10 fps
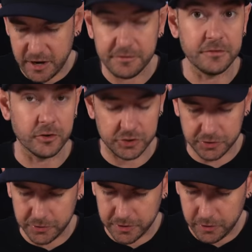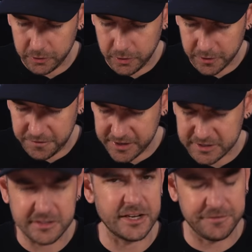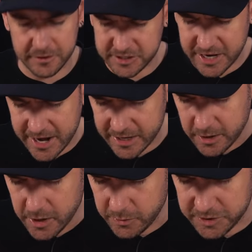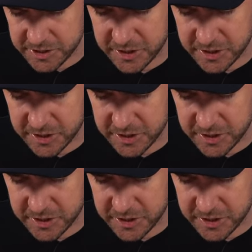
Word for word: there if you've got shorter or longer fingers. The default setting, which